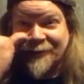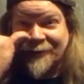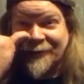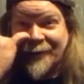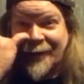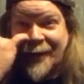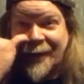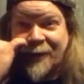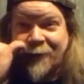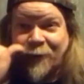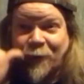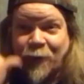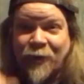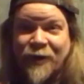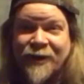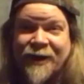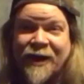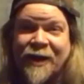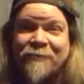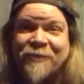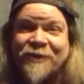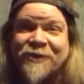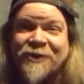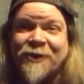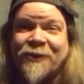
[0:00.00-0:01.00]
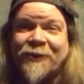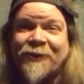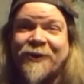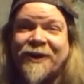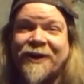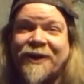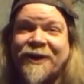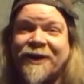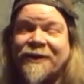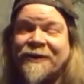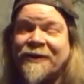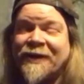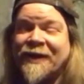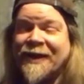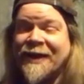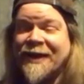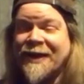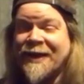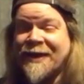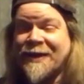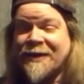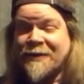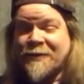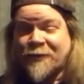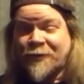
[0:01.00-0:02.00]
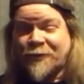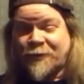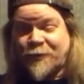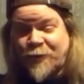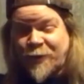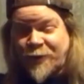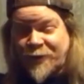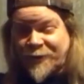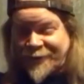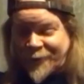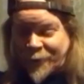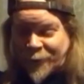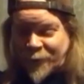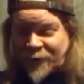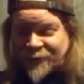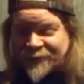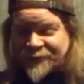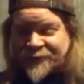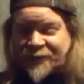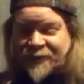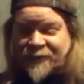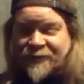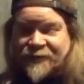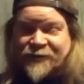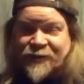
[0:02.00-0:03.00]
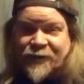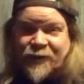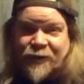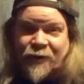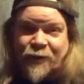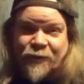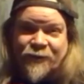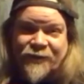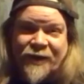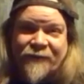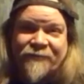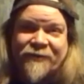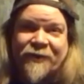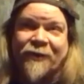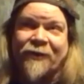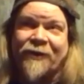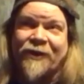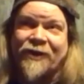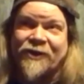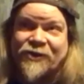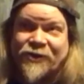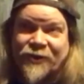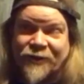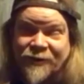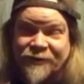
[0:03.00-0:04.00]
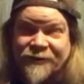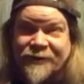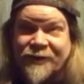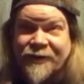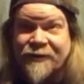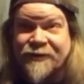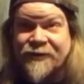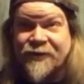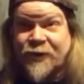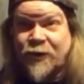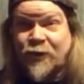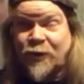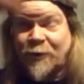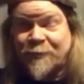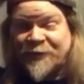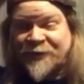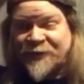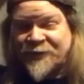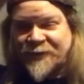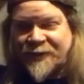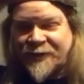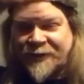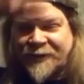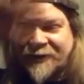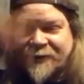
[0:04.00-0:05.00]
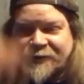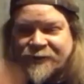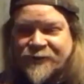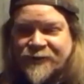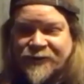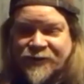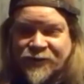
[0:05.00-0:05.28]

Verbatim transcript: I had oh. one opportunity where they're all telling us go, it was after lunch. They're all telling us to go up the stairs.